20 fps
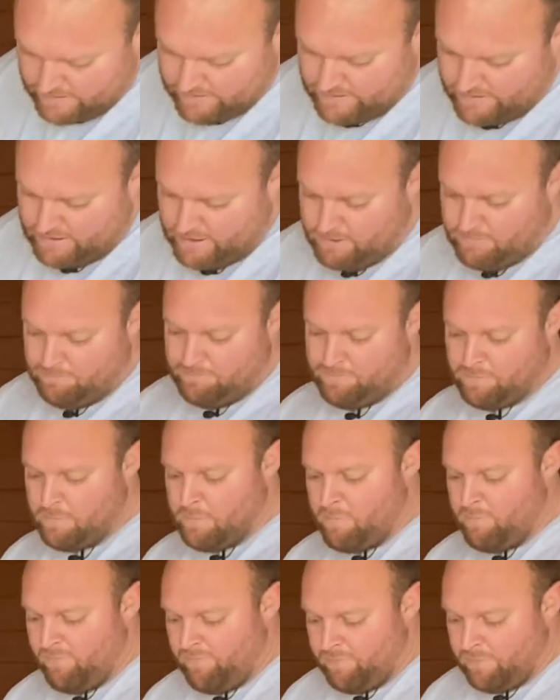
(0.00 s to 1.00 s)

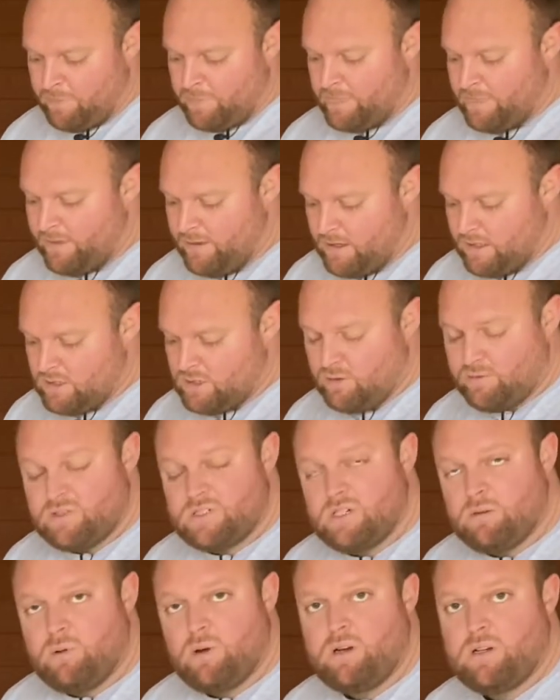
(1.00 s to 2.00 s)
because
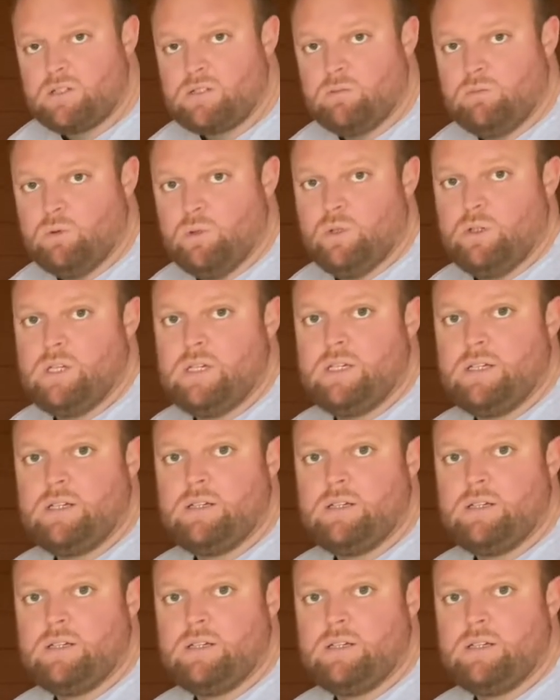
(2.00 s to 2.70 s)
obviously where it's a wood